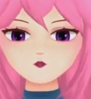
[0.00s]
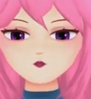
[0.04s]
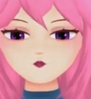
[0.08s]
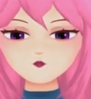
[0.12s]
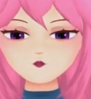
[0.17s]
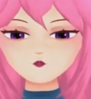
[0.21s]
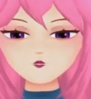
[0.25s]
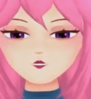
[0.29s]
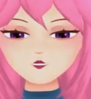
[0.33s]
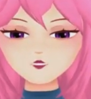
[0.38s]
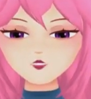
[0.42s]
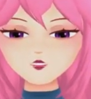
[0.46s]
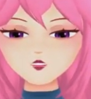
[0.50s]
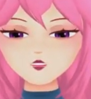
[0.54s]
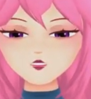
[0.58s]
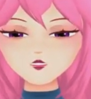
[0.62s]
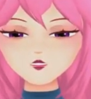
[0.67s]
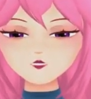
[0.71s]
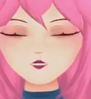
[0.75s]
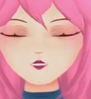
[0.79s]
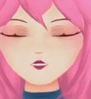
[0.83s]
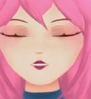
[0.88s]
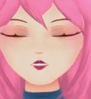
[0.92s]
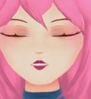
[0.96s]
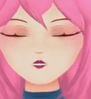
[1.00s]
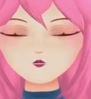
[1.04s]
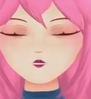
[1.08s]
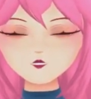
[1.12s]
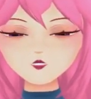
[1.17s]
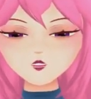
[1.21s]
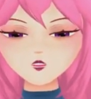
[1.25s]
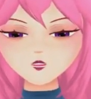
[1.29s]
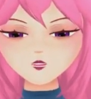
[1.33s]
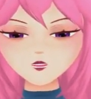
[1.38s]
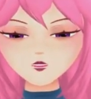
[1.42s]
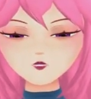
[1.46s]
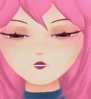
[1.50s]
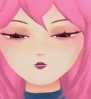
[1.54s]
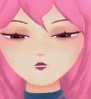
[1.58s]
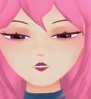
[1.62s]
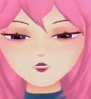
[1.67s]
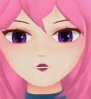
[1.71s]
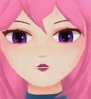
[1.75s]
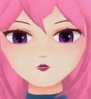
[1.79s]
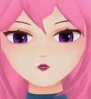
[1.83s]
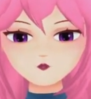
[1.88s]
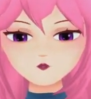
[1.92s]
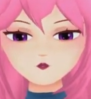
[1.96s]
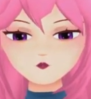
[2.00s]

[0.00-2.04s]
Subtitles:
So now it looks a bit more like a jacket.